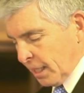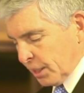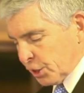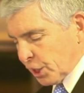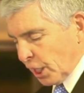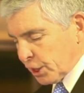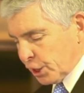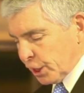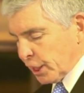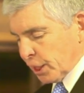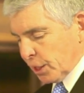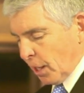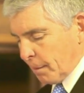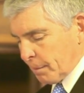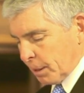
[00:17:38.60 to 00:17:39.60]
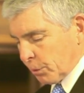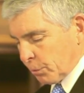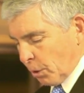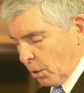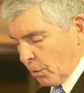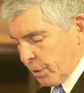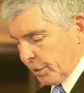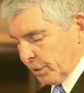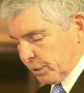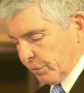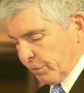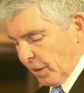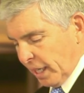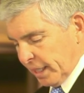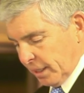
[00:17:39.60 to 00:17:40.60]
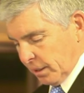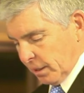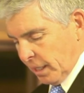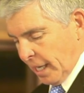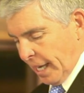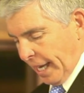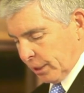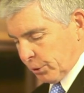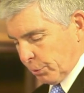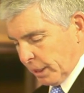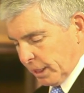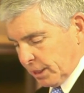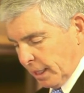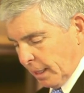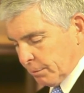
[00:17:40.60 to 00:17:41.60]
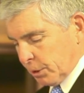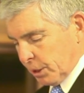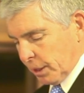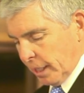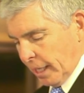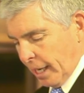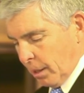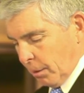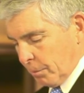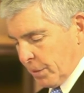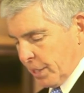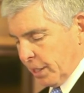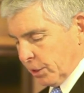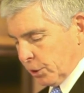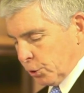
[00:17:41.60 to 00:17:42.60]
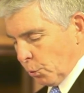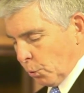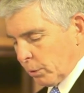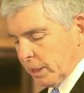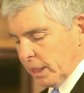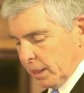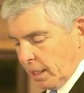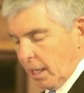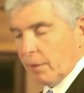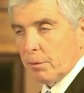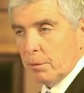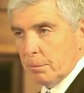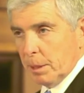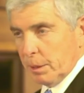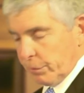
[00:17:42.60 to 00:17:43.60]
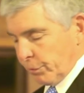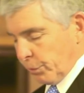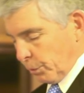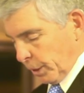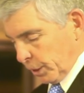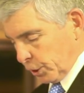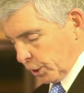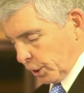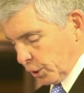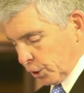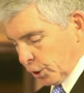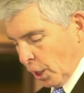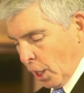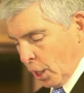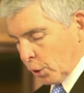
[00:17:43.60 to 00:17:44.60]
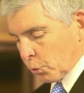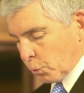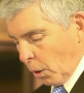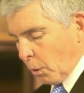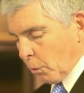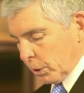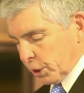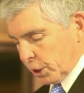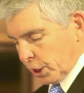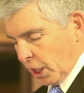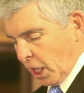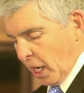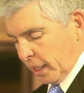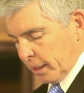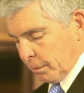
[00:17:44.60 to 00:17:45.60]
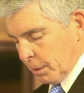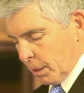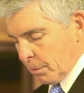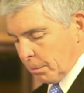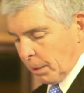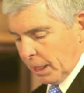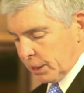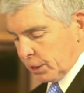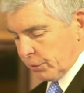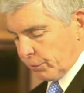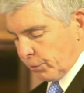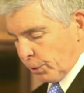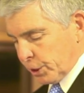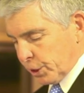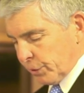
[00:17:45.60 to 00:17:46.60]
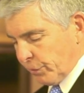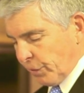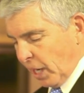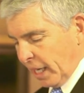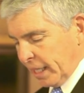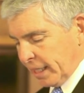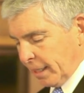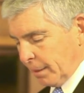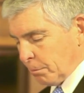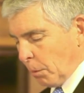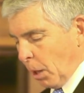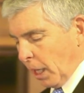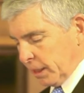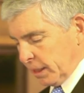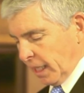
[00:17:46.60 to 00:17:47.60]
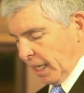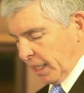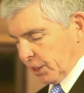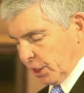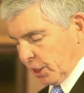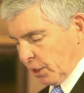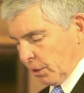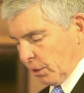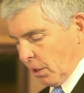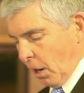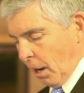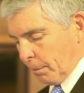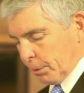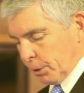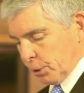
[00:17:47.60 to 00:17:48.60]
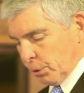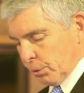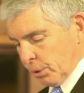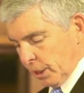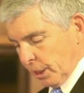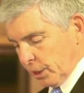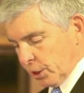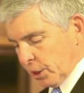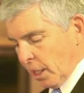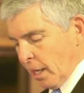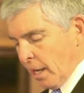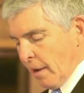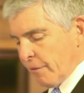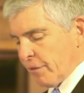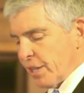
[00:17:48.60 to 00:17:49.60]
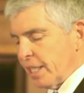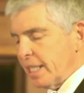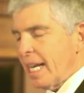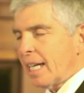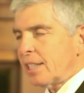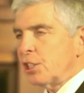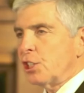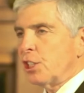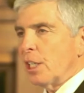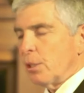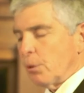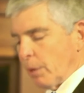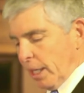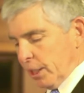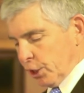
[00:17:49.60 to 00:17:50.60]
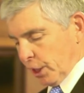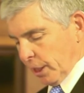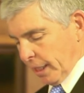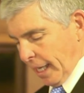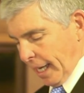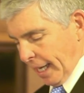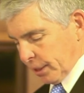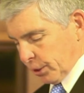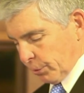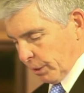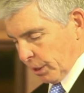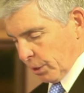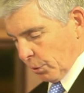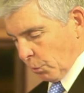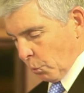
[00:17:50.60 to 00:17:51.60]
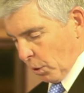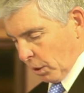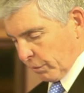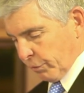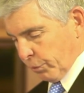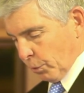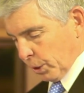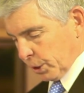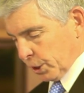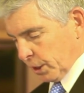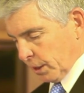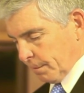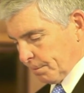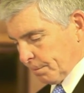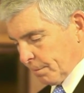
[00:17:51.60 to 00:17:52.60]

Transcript: Such economic growth is vital as we attempt to help the Azorean government, for instance, grow its economy by diversifying and modernizing opportunities for the next generation entering the workforce.